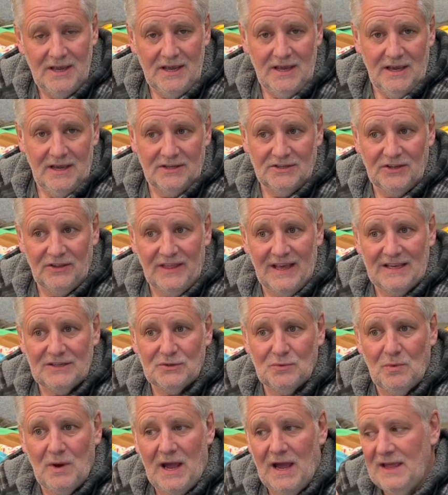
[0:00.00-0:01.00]
So
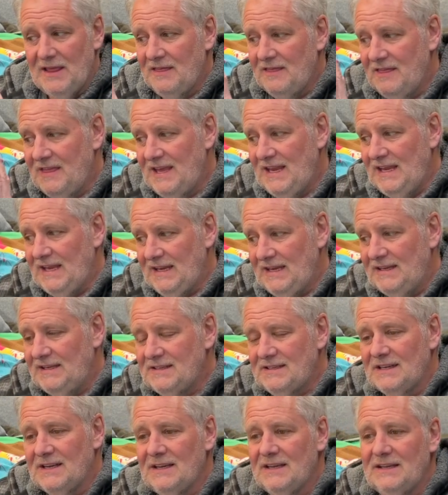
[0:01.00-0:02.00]
that's why
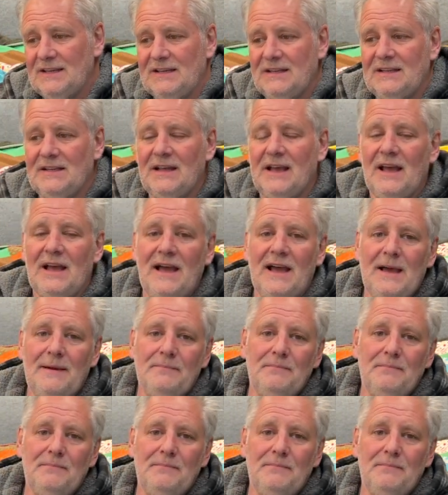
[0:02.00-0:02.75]
these um,